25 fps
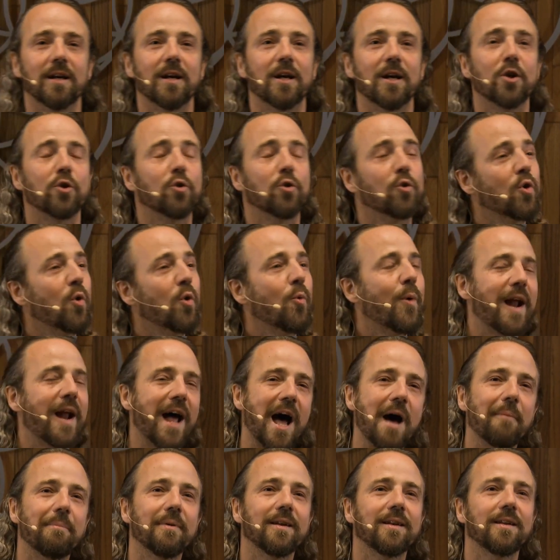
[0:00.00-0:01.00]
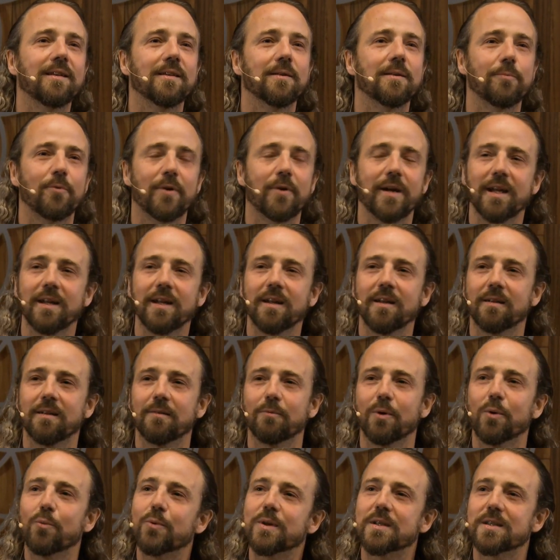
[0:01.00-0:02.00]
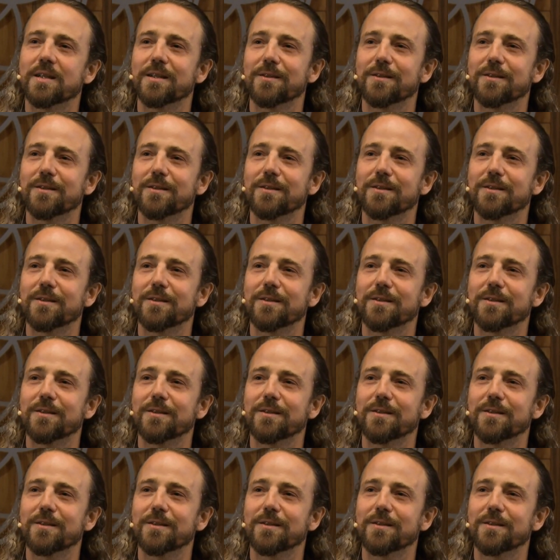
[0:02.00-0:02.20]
you know what happened in the brain when we sing